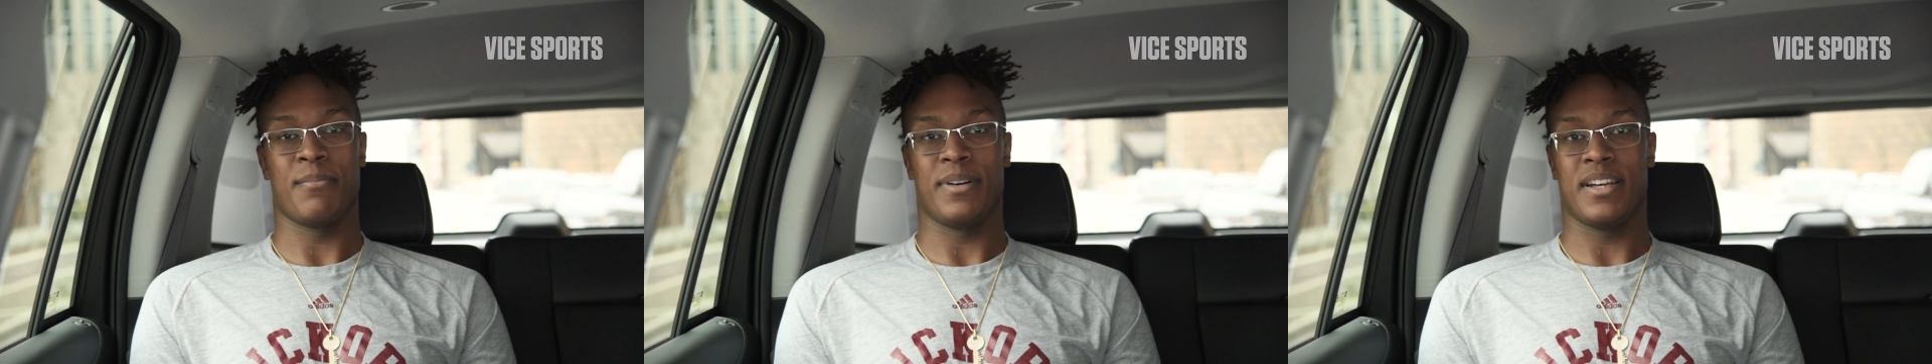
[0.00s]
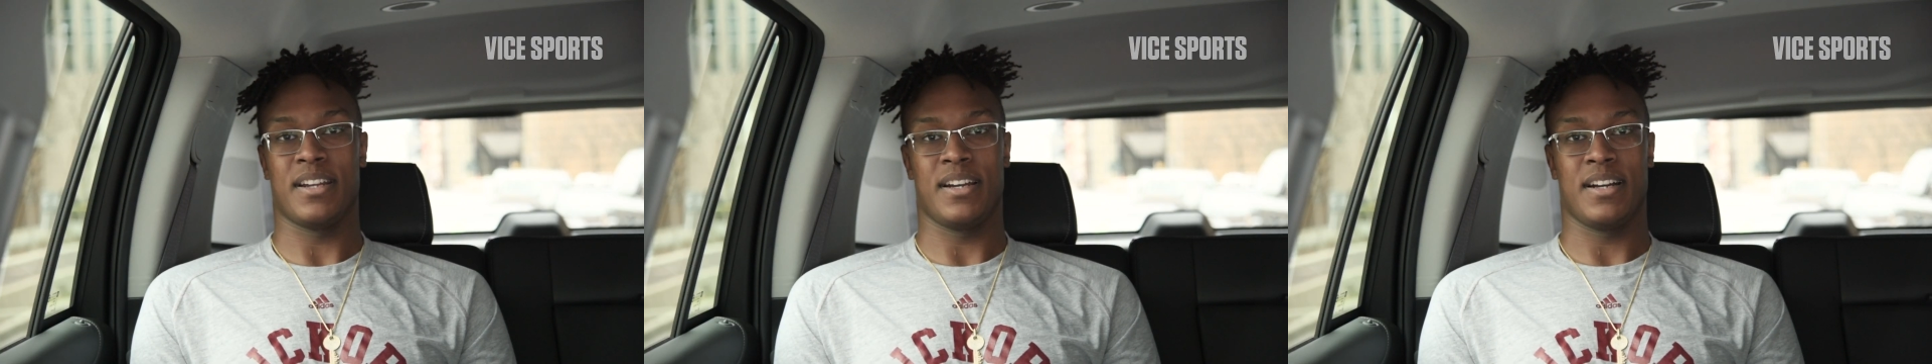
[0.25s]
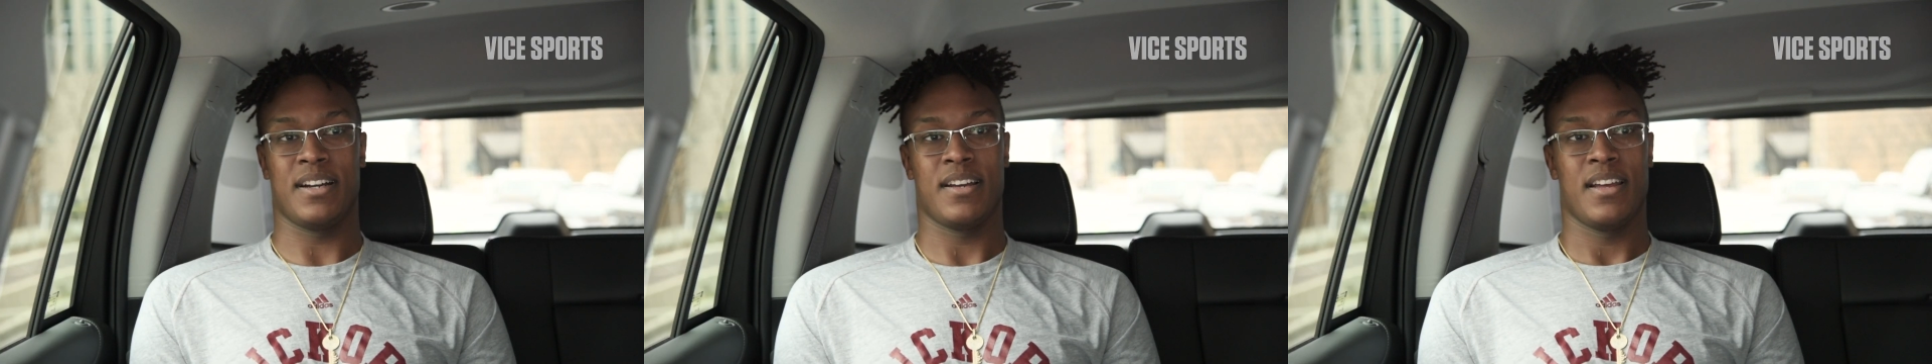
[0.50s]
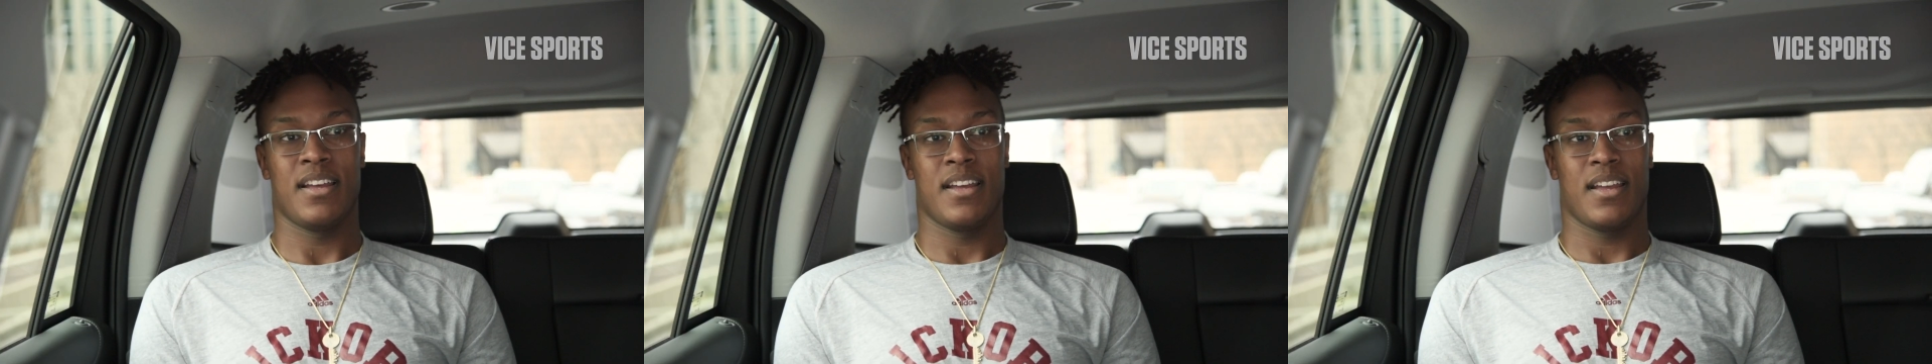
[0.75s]
But uh,
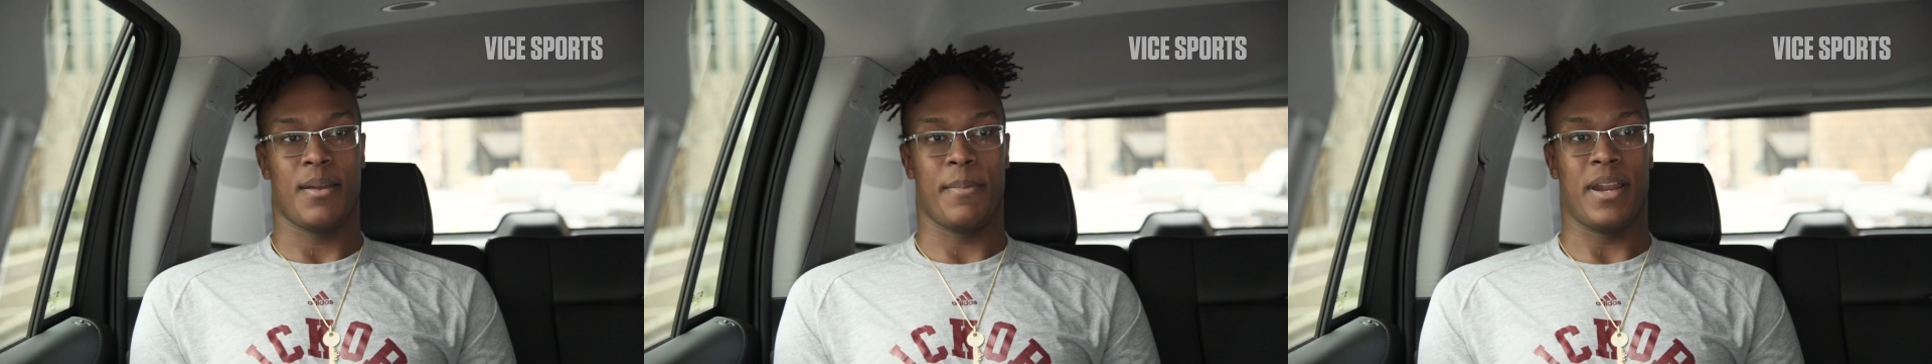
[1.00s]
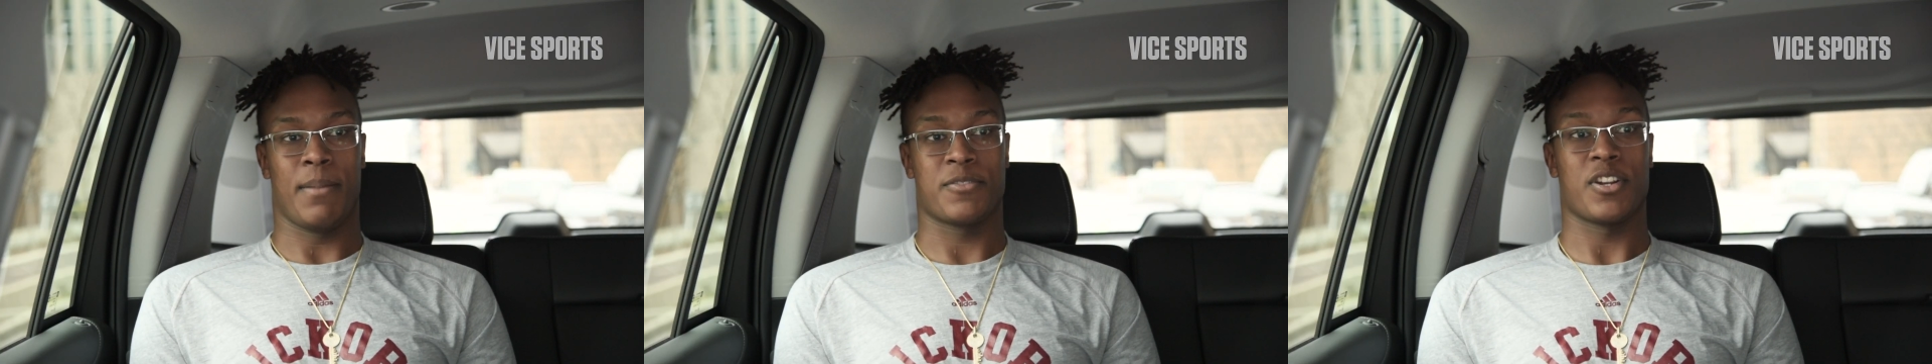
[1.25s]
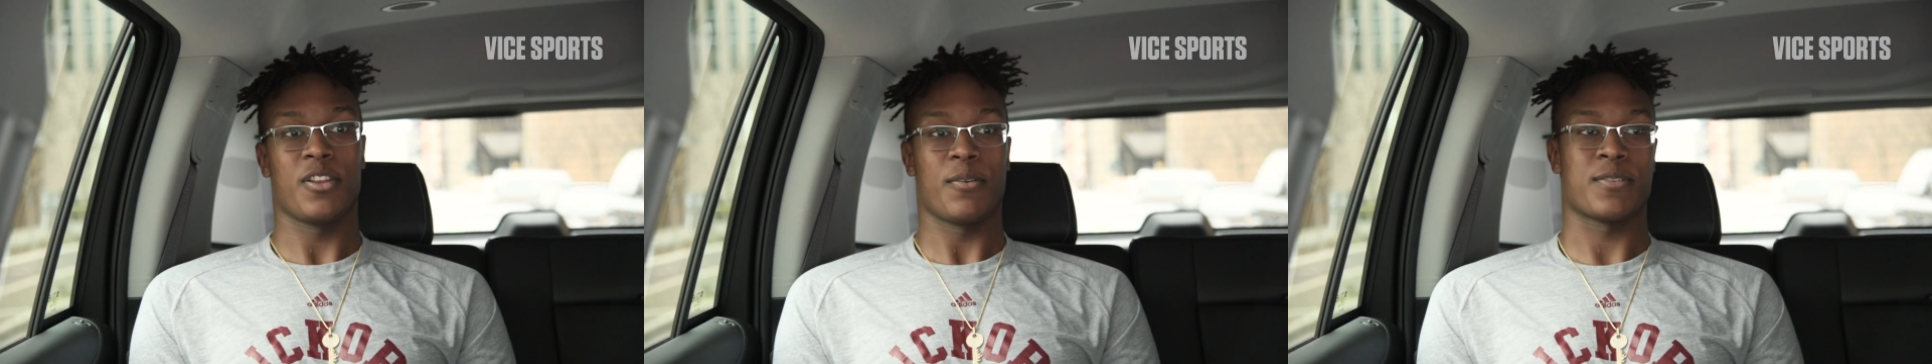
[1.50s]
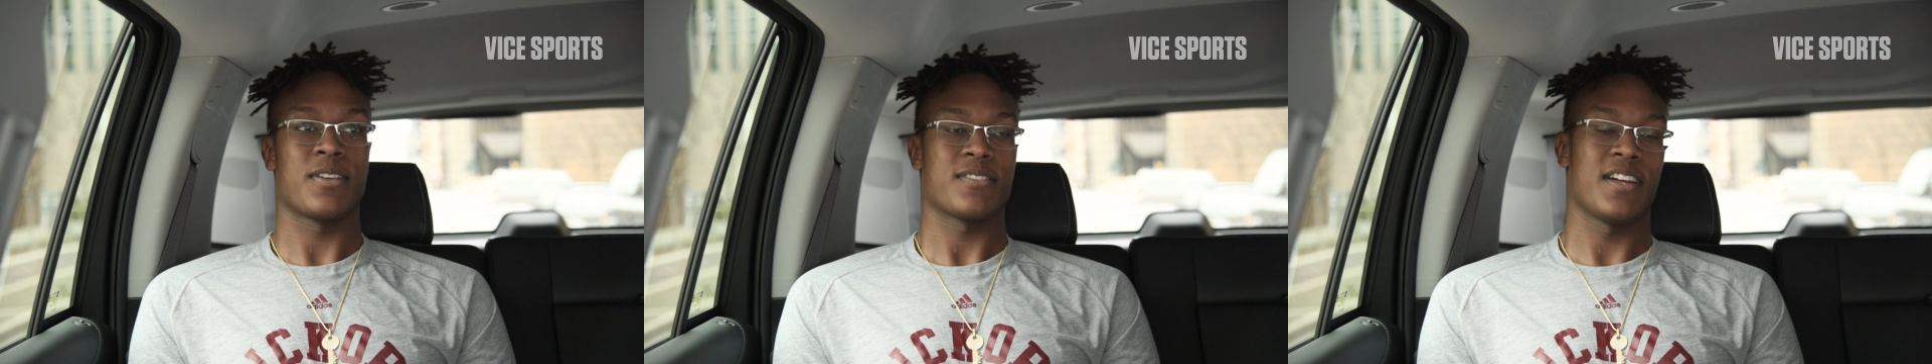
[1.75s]
I mean, I'm sure
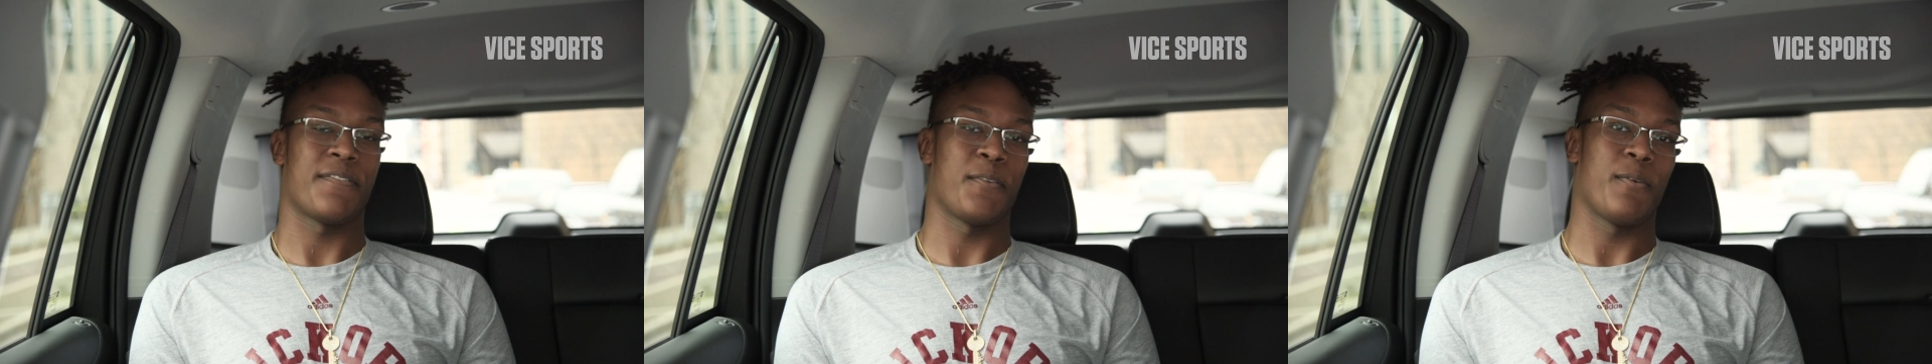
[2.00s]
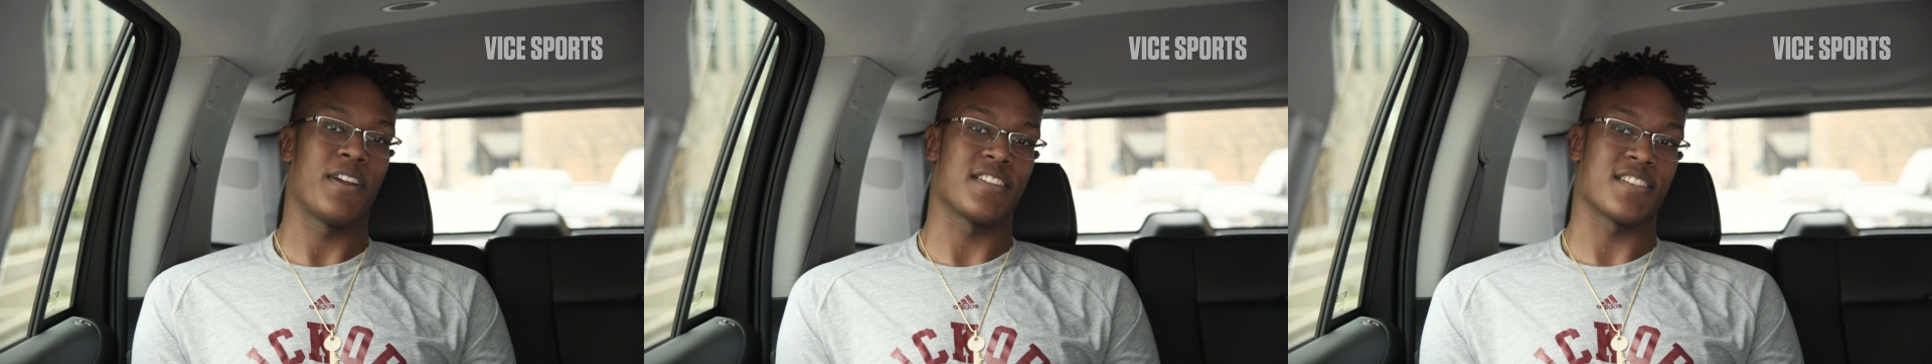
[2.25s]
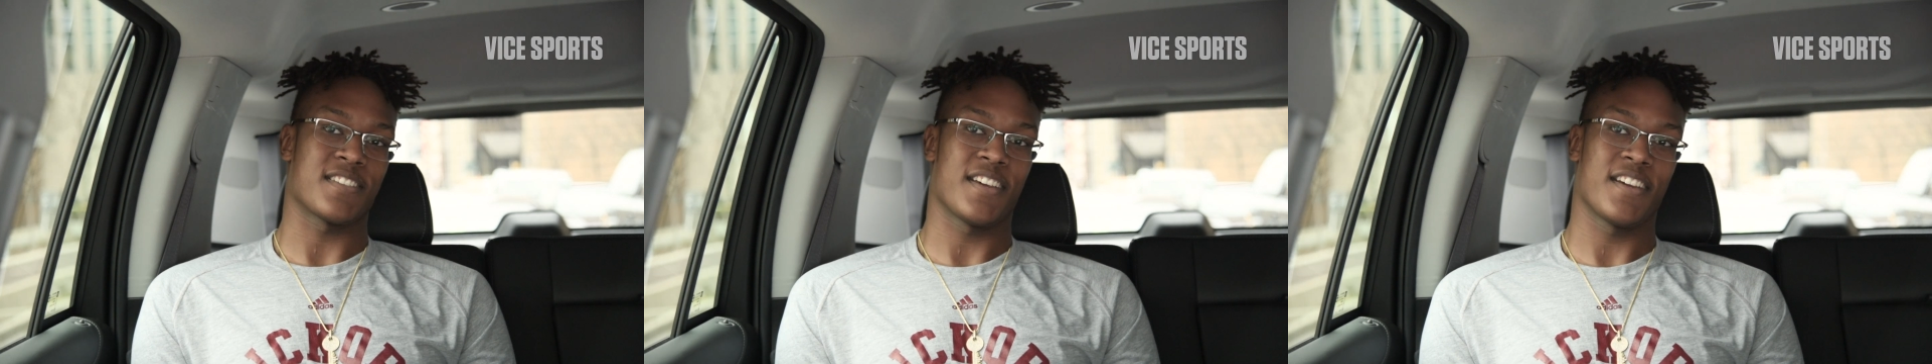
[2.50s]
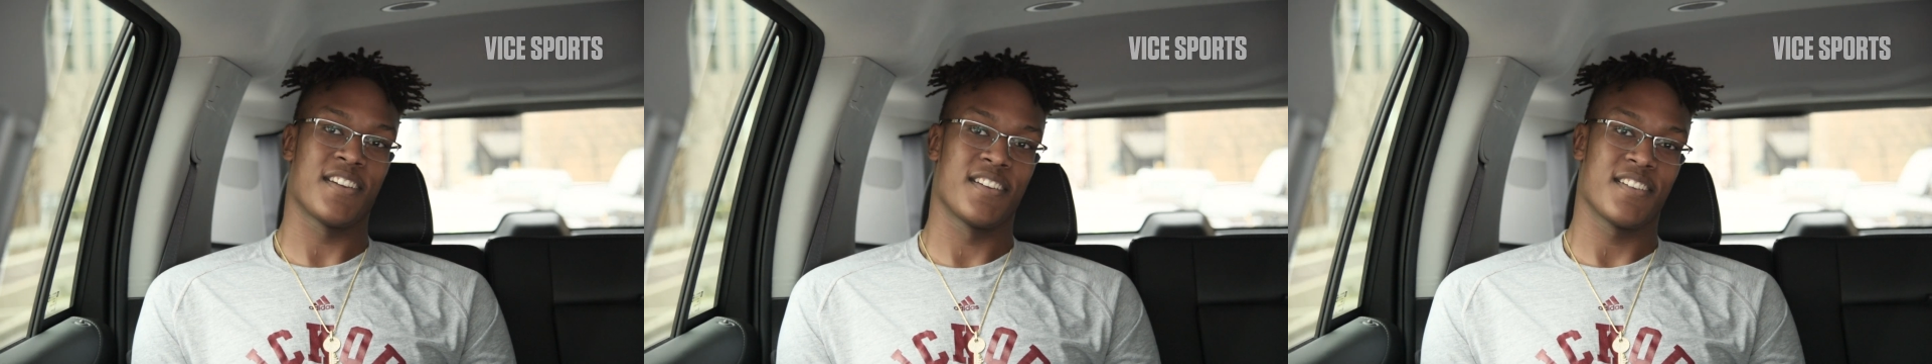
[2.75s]
there was some stuff he wanted to
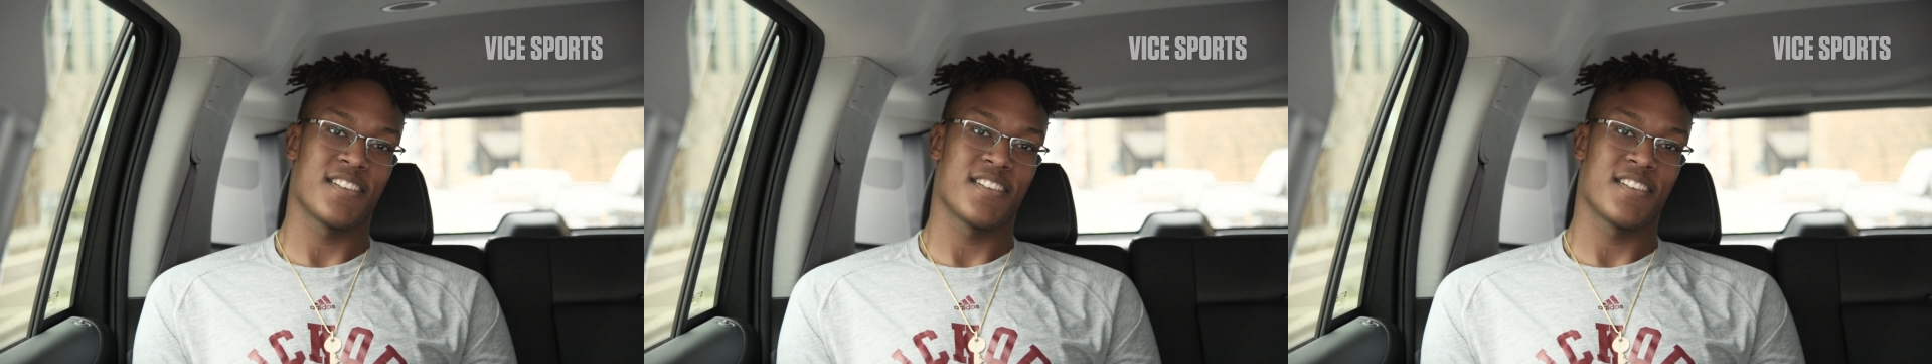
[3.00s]
say.